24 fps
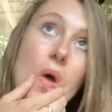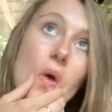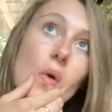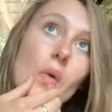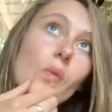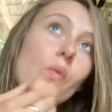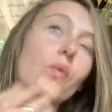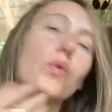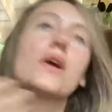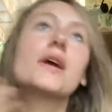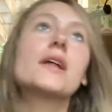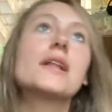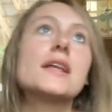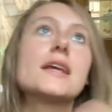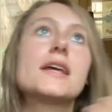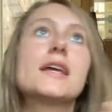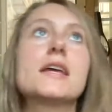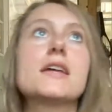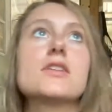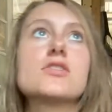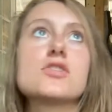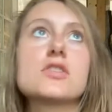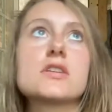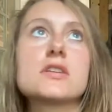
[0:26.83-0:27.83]

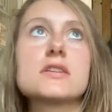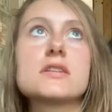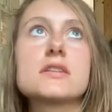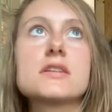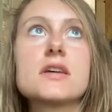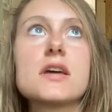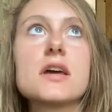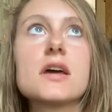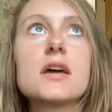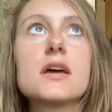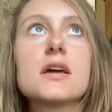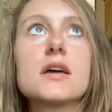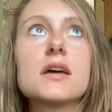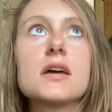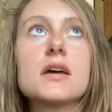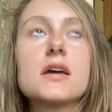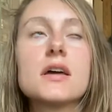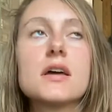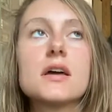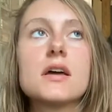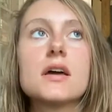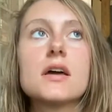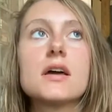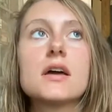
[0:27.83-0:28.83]
really just
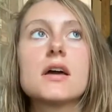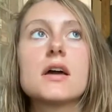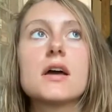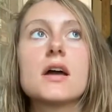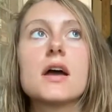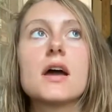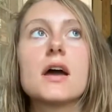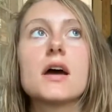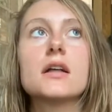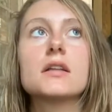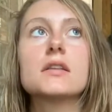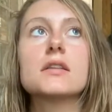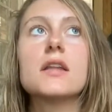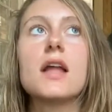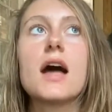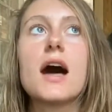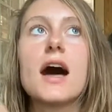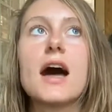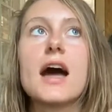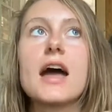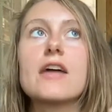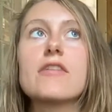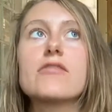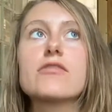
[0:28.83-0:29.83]
a
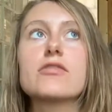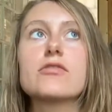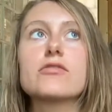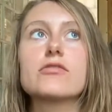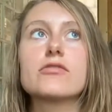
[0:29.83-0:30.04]
live